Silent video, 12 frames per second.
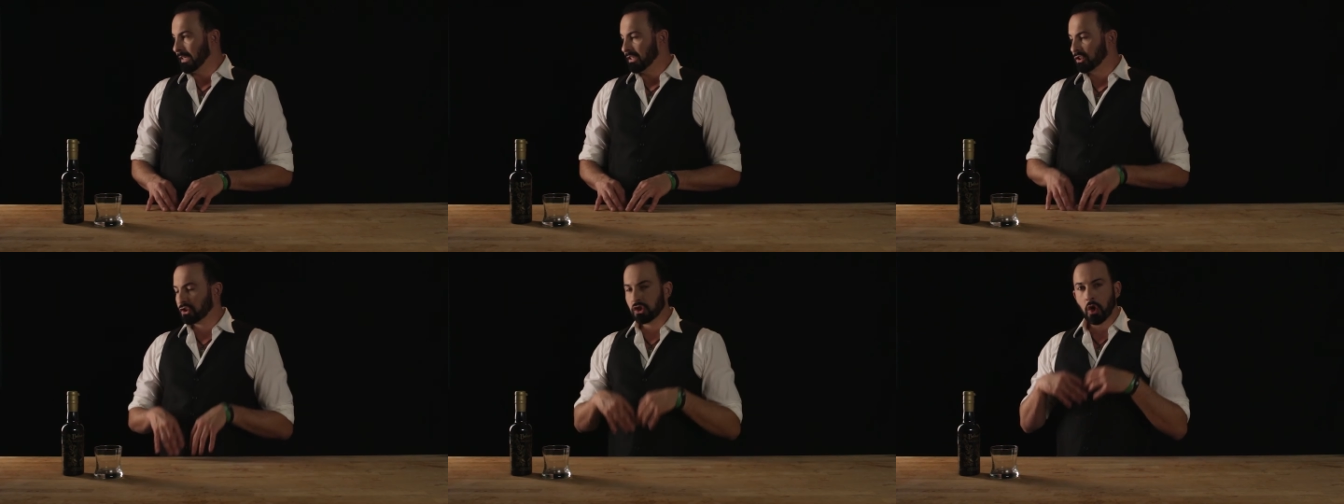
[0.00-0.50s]

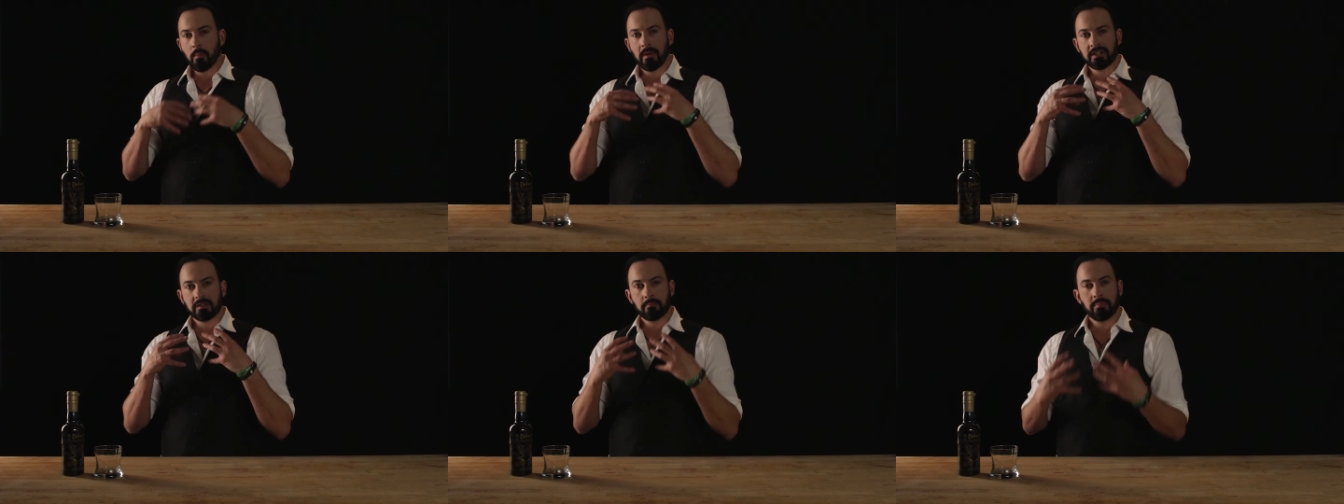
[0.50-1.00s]
so
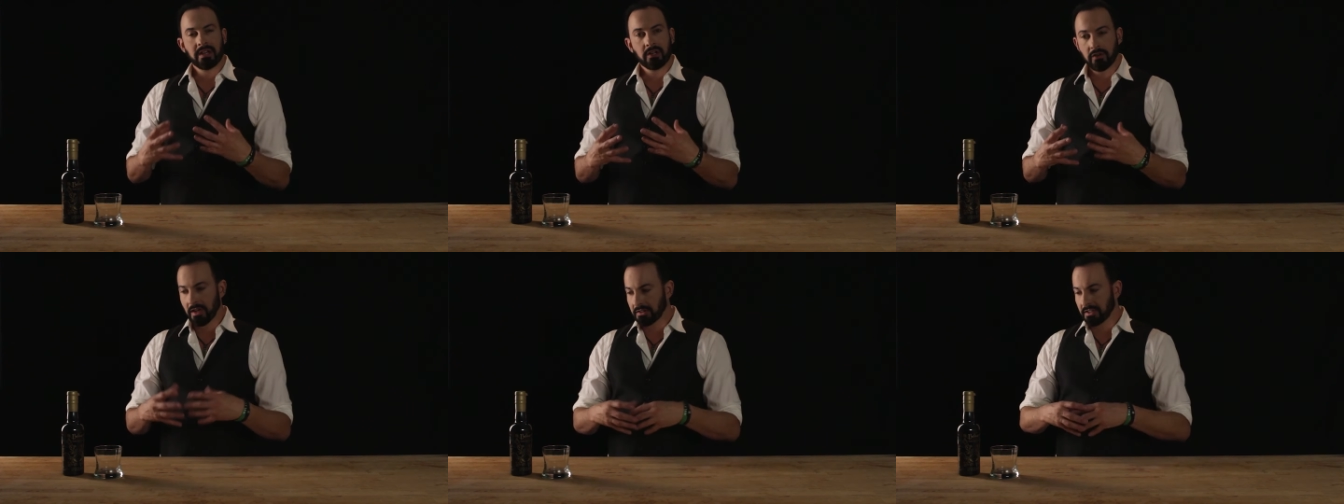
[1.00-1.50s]
much
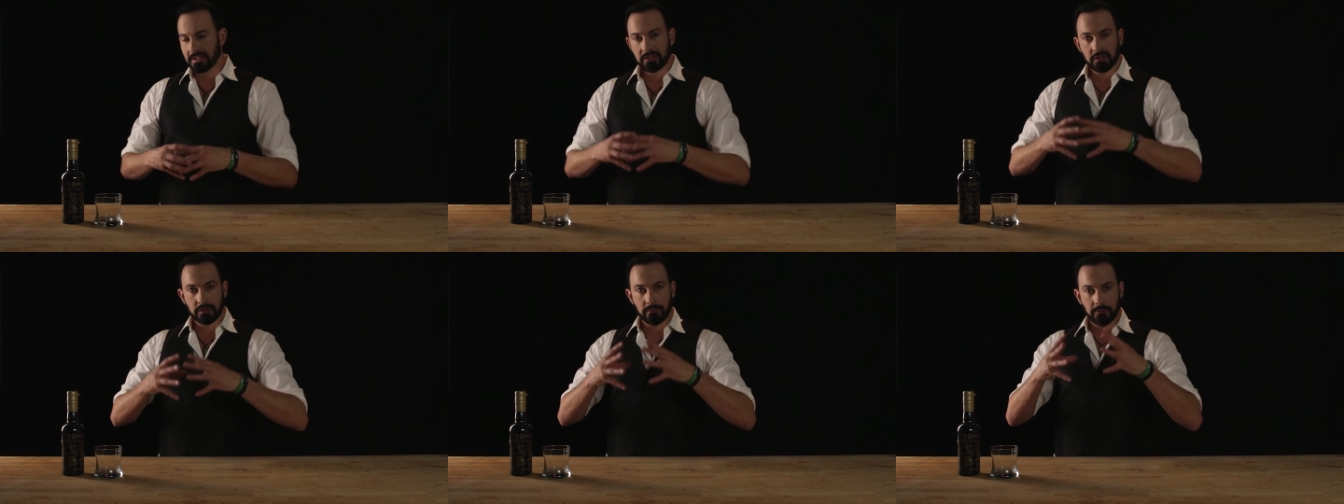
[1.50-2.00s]
bitter as it is
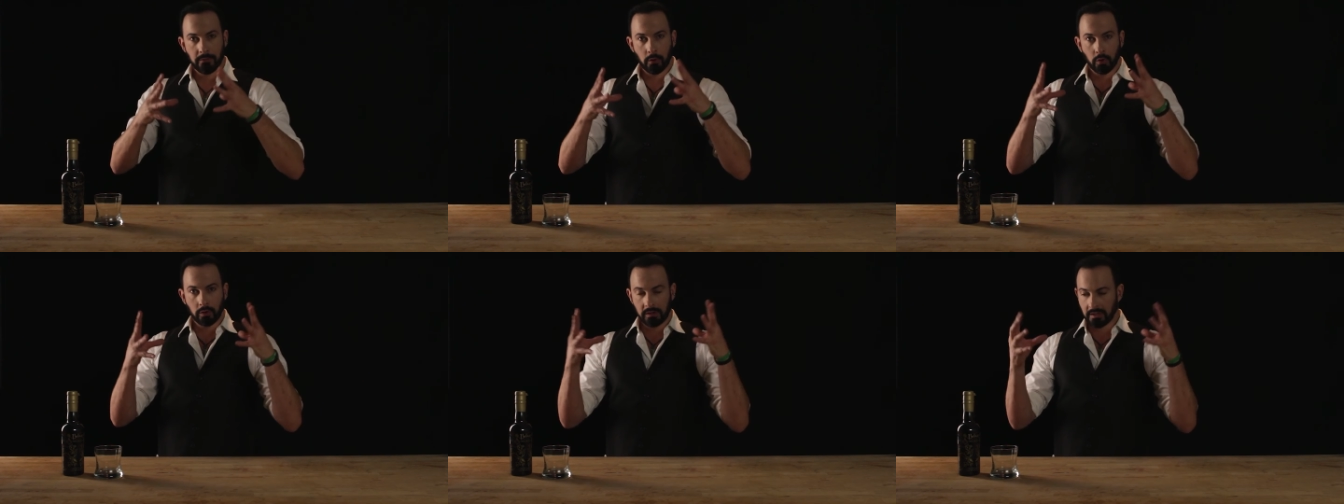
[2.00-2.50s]
just
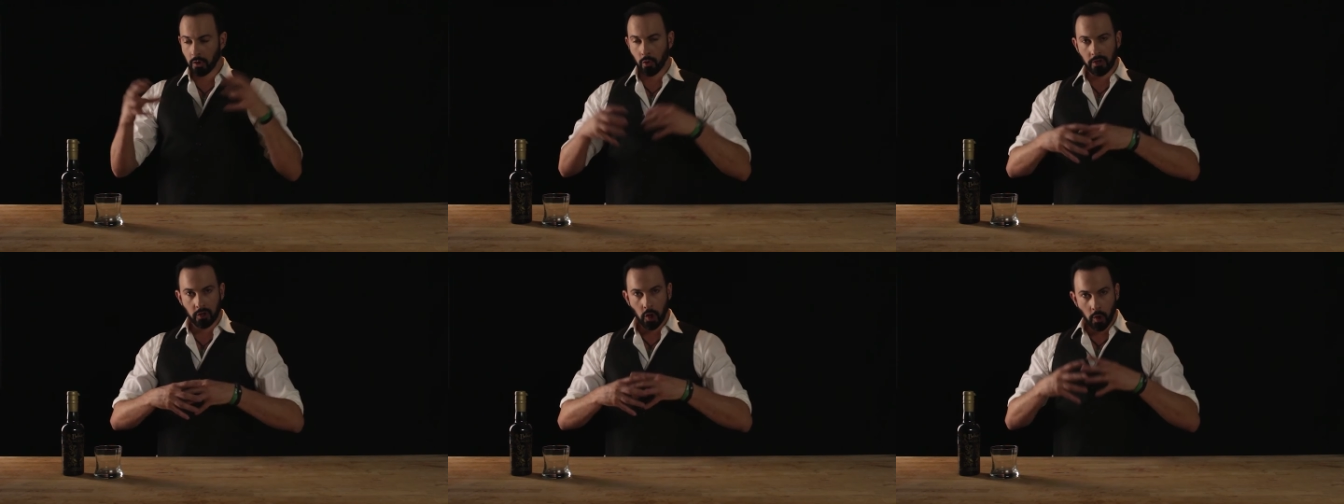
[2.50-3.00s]
full, a
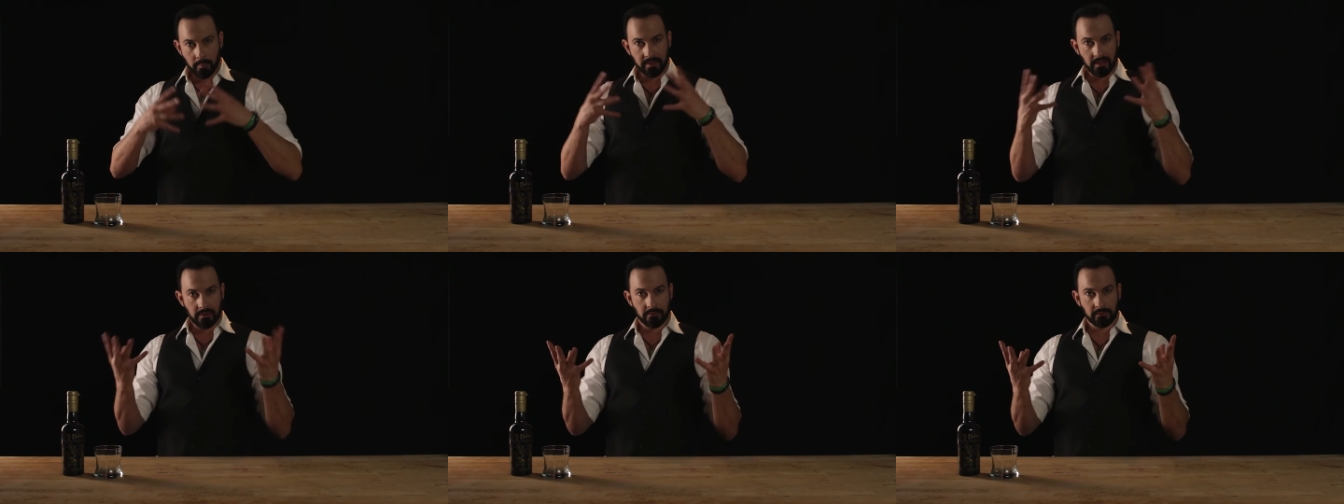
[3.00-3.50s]

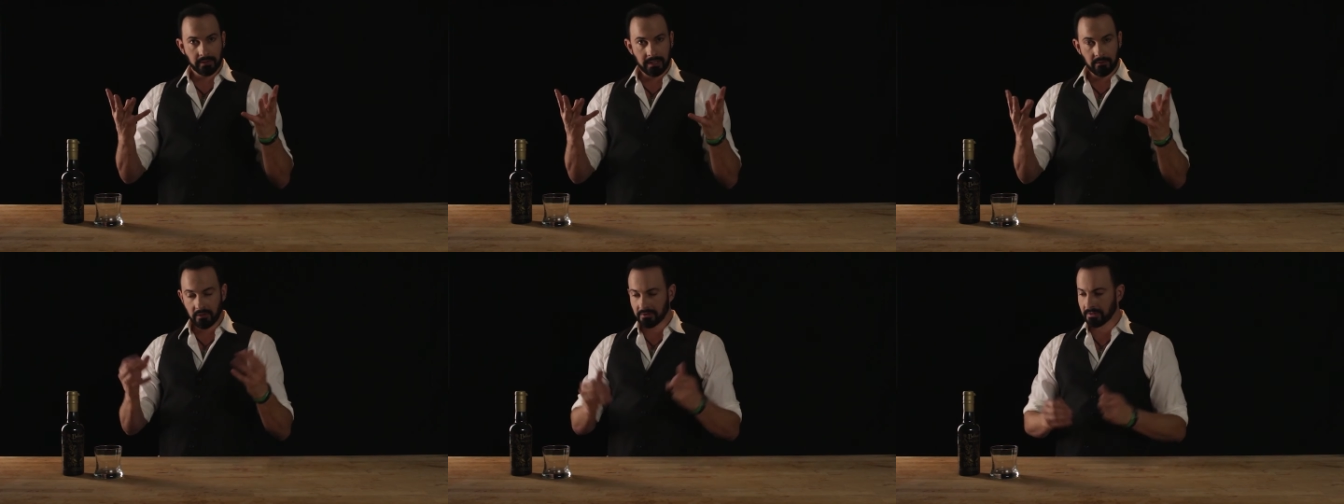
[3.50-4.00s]
cornucopia of
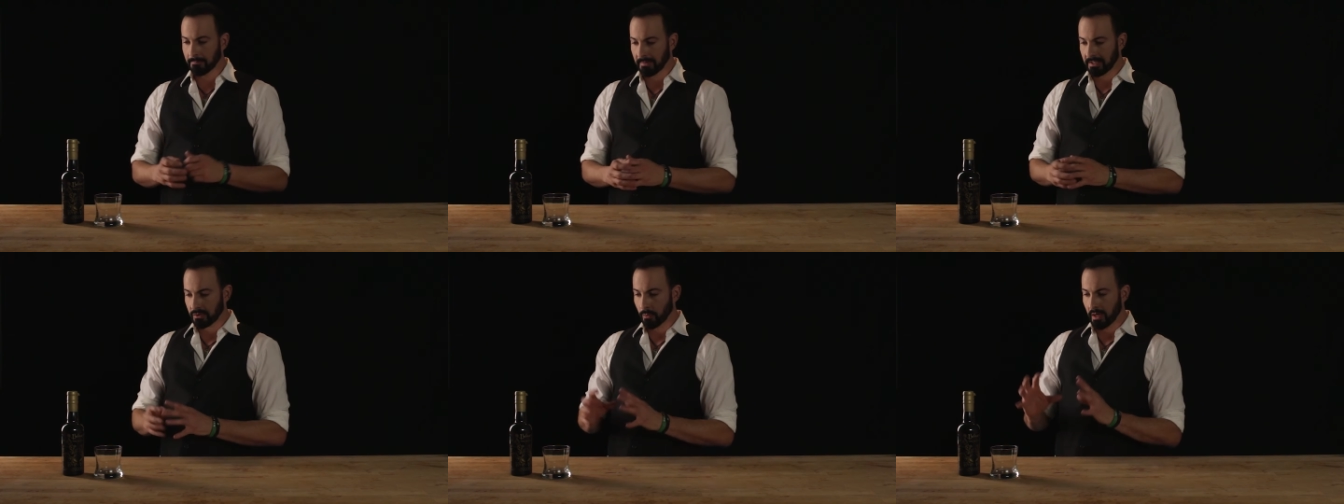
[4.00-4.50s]
flavors.
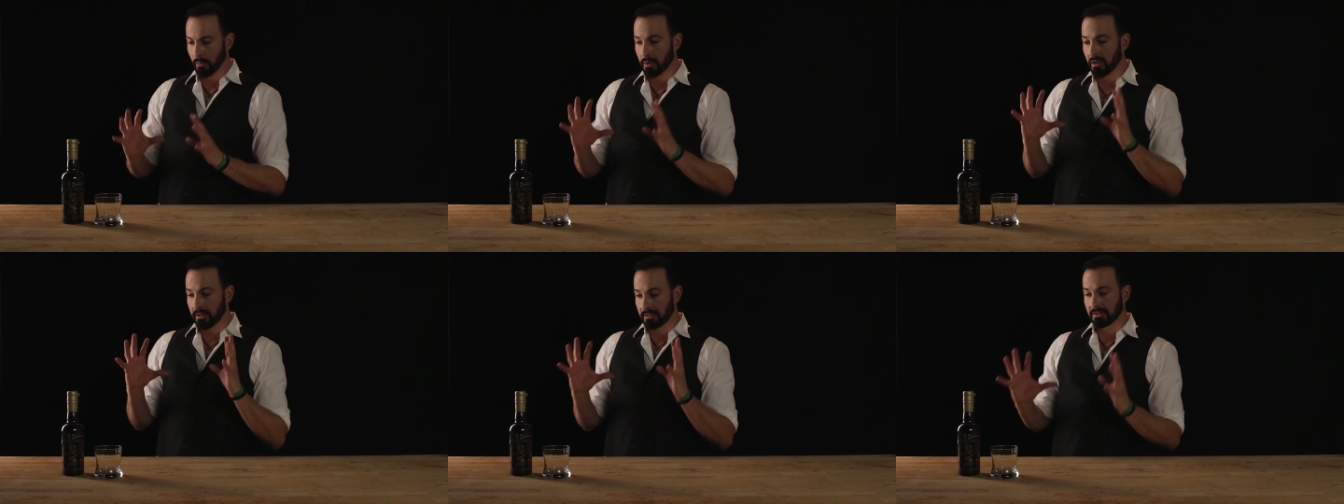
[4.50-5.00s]
That's why we
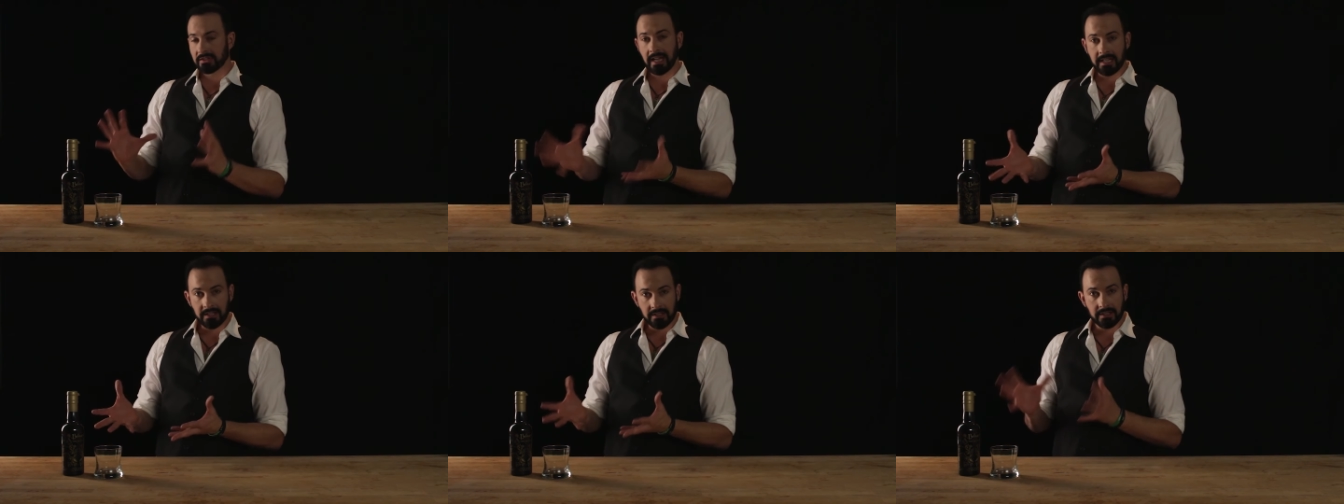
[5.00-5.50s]
are
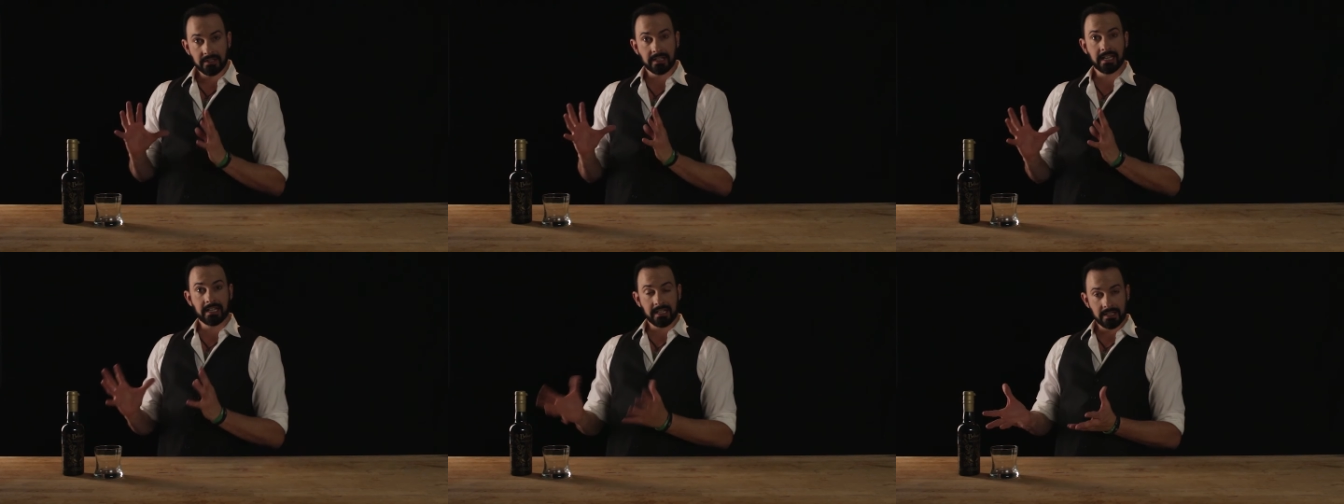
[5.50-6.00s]
excited to
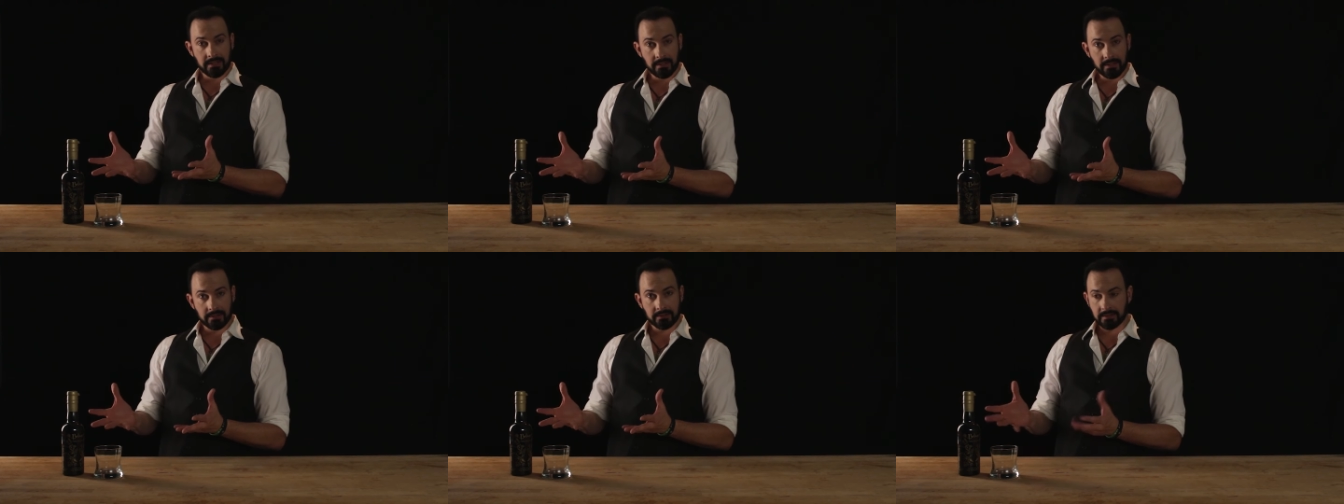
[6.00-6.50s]
get into
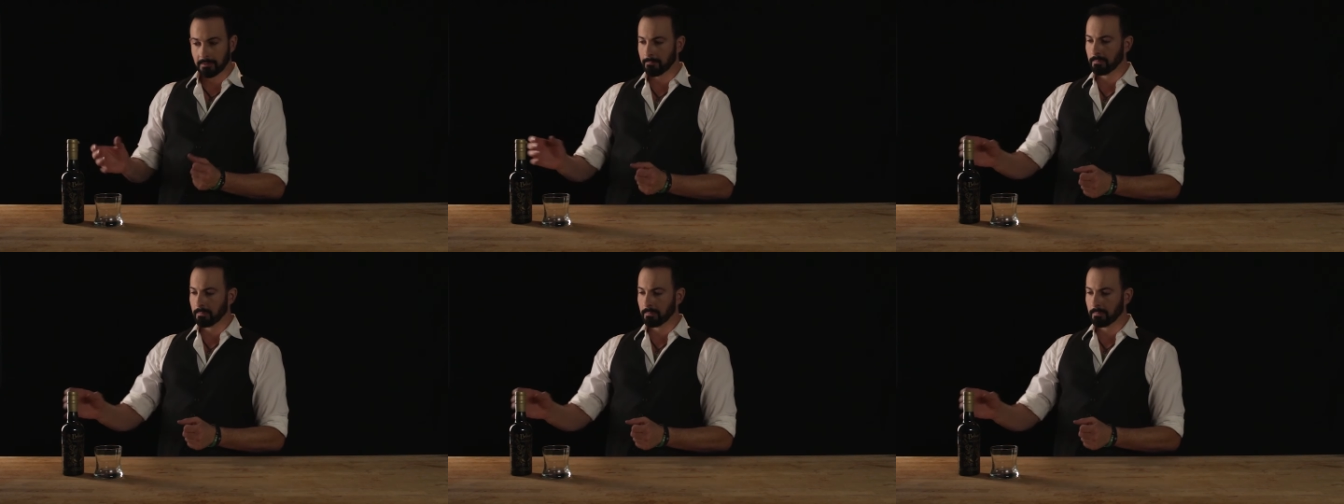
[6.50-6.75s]
this.